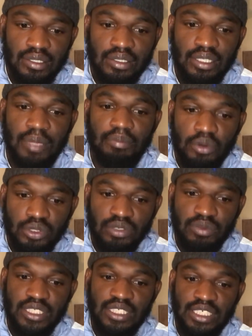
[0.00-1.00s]
That
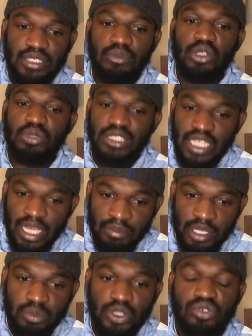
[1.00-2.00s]
post-arrest testimony was damning.
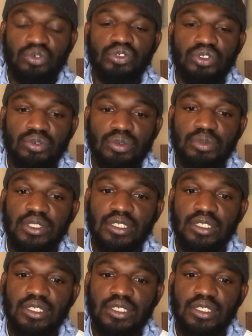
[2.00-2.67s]
It was crucial. It